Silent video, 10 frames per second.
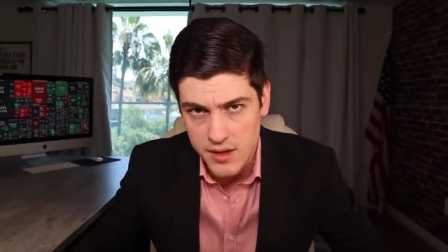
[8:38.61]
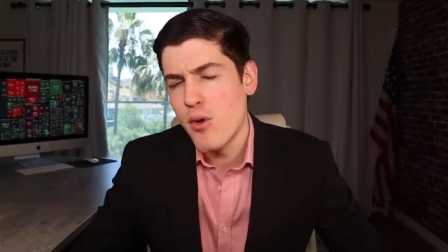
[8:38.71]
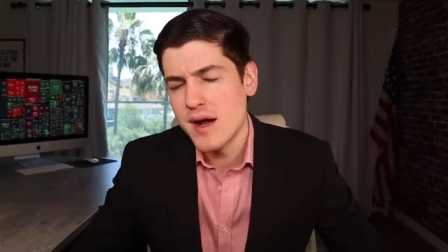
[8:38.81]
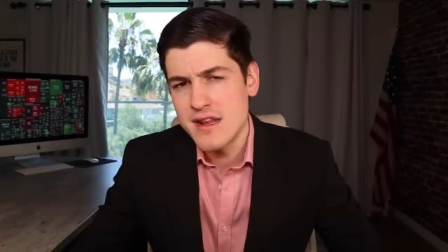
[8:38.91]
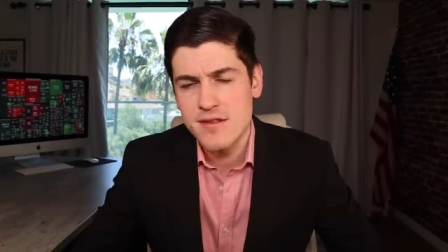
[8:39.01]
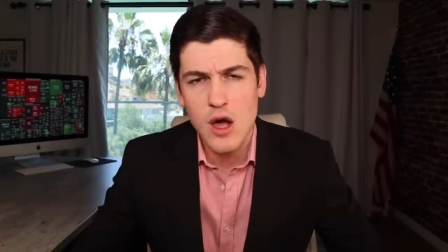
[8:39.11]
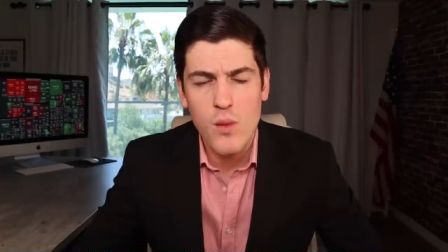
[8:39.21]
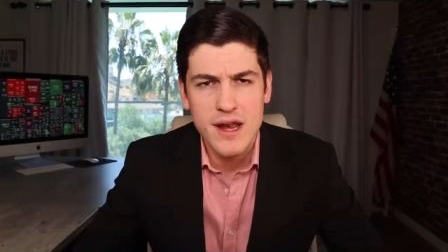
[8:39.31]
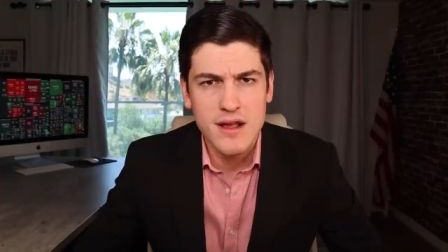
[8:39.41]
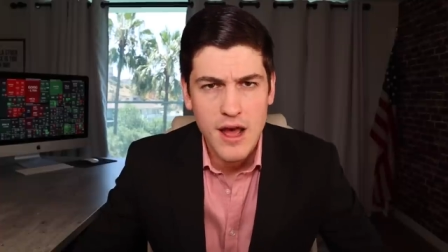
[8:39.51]
Point is though,
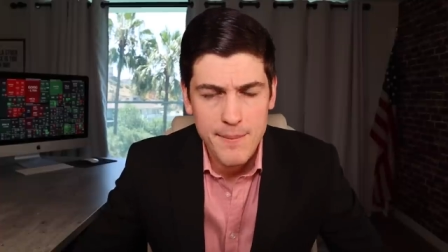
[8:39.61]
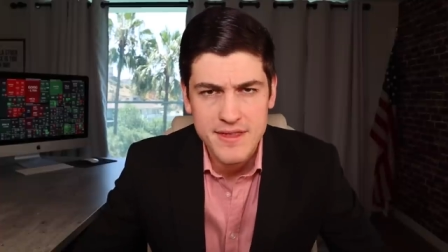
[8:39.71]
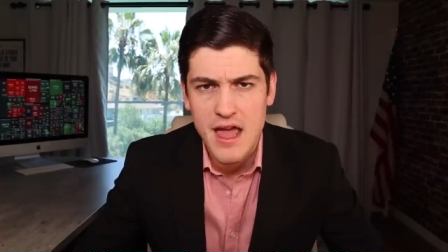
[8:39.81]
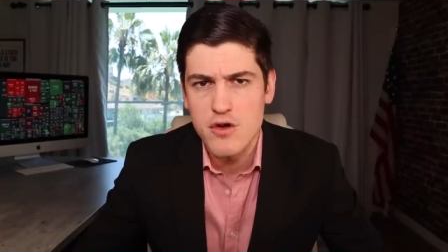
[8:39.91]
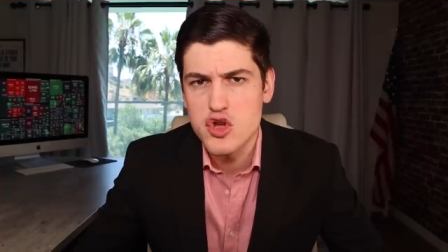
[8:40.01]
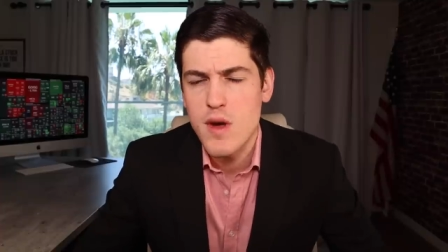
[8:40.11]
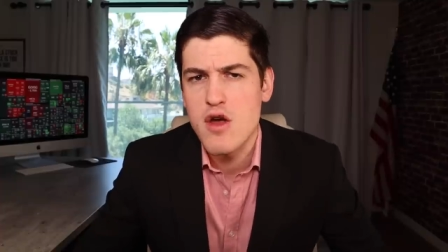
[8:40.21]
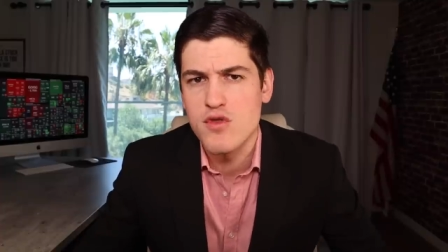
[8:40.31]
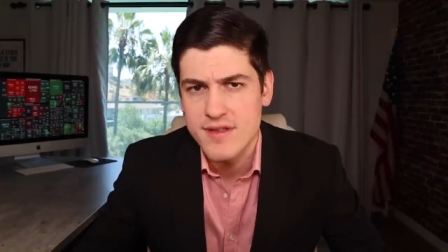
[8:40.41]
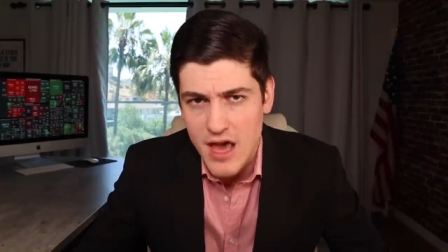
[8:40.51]
when it comes down to a
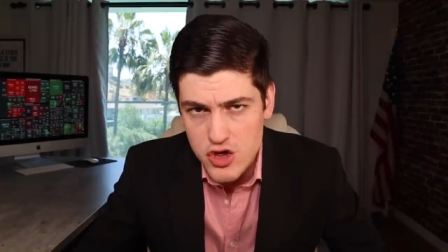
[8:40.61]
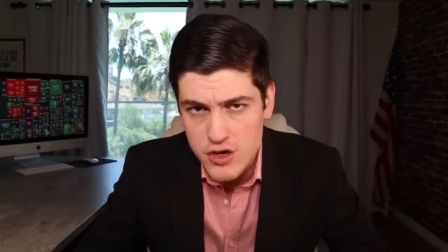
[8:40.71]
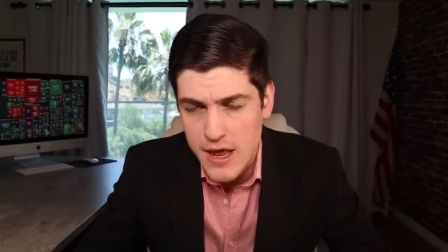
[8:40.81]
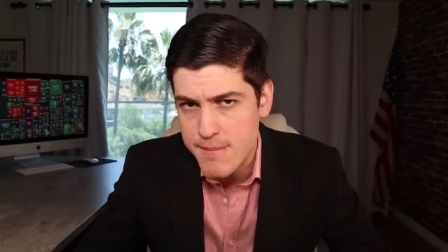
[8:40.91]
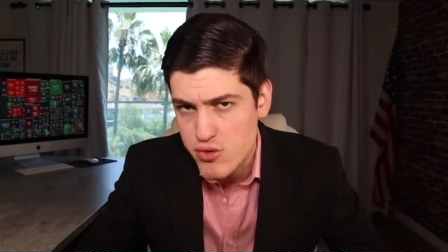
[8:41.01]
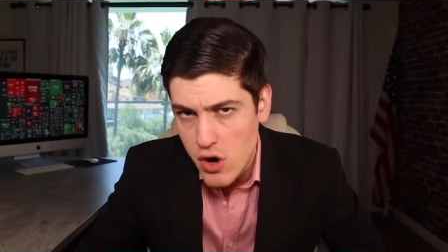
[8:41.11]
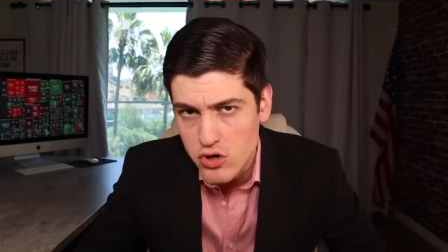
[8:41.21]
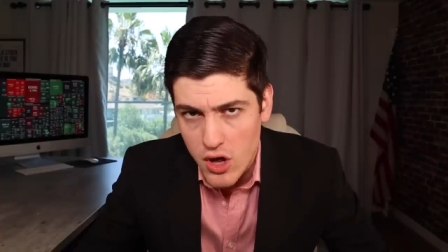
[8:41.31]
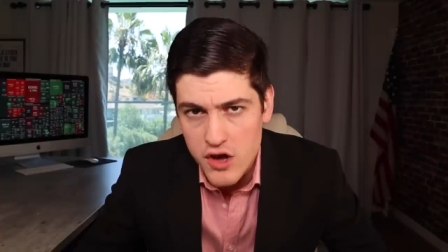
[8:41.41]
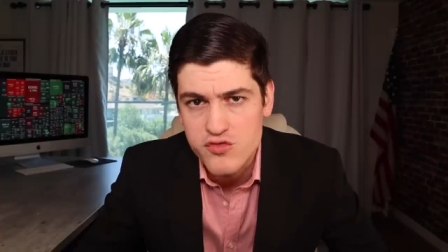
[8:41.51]
recession, a
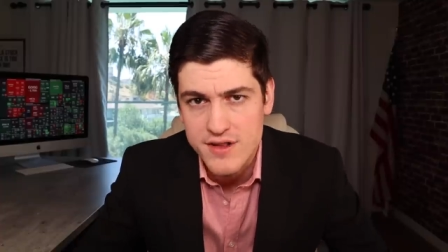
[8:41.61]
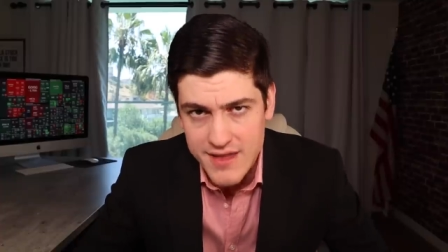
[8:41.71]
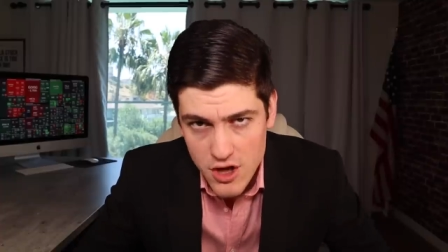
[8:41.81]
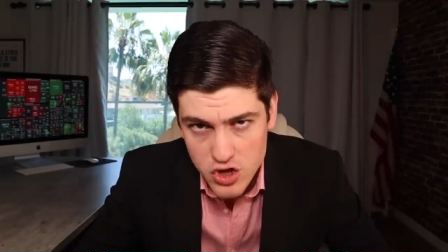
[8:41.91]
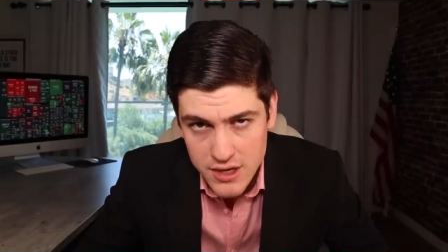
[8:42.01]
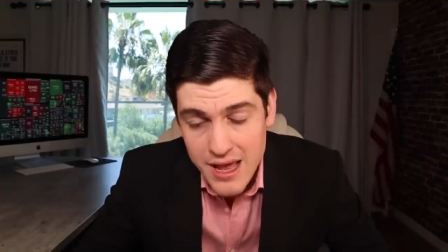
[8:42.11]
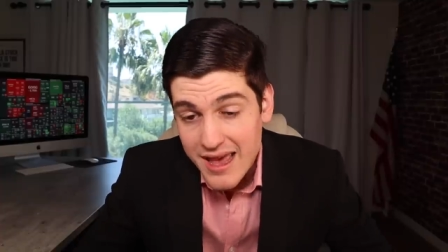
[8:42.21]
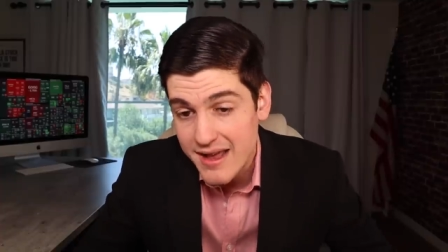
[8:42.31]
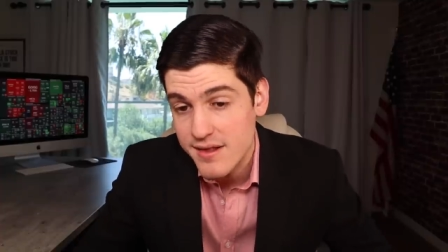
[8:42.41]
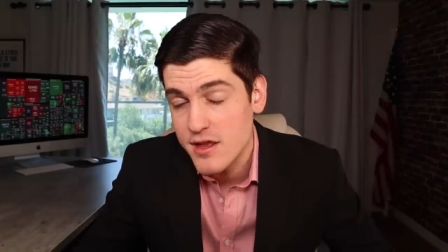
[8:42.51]
prolonged recession,
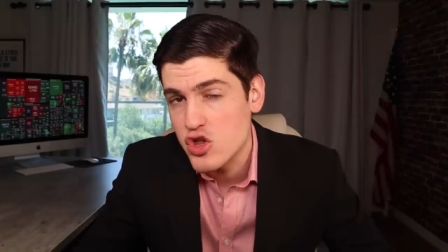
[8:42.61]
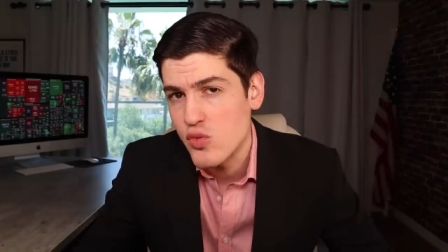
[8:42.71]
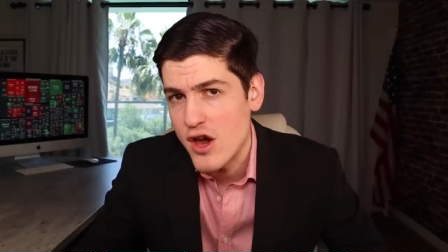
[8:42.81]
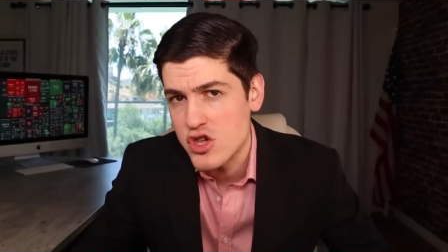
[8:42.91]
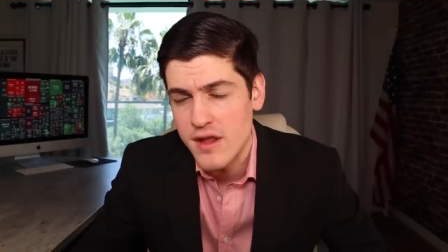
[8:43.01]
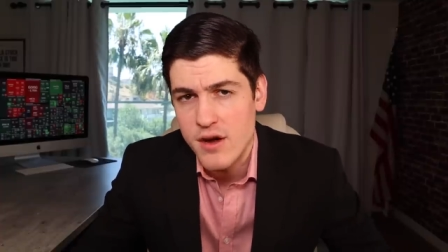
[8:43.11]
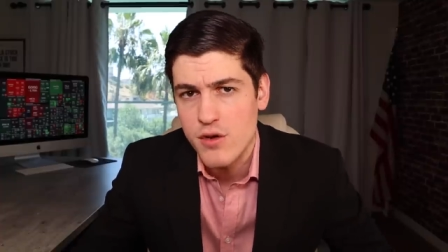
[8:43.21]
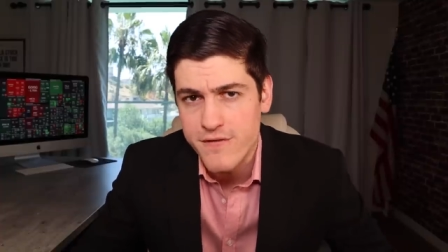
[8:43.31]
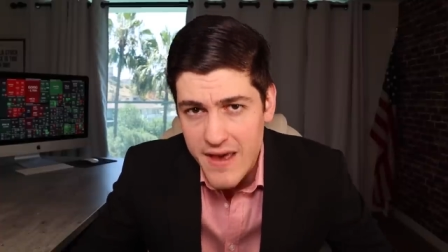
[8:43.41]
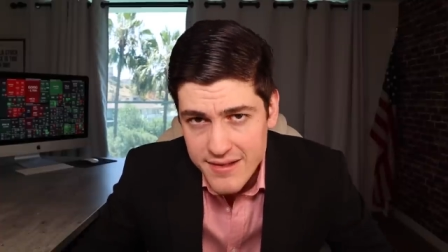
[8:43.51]
and a situation like
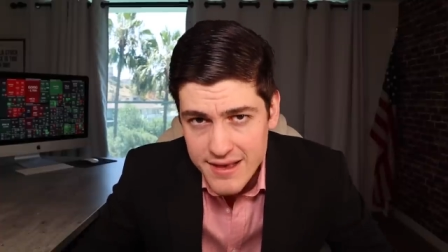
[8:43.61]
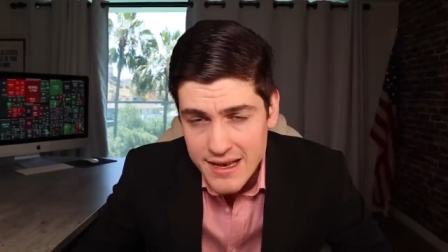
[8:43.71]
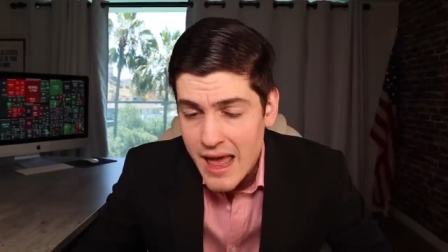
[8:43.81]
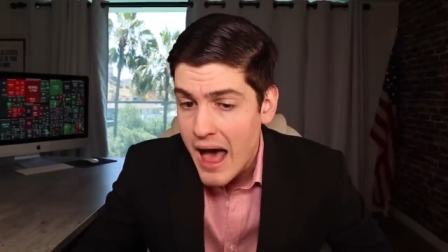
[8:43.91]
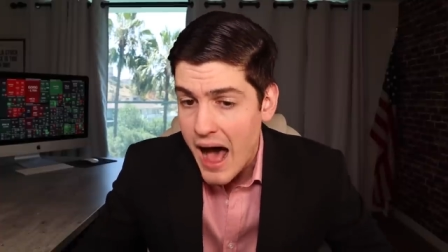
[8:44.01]
we're facing,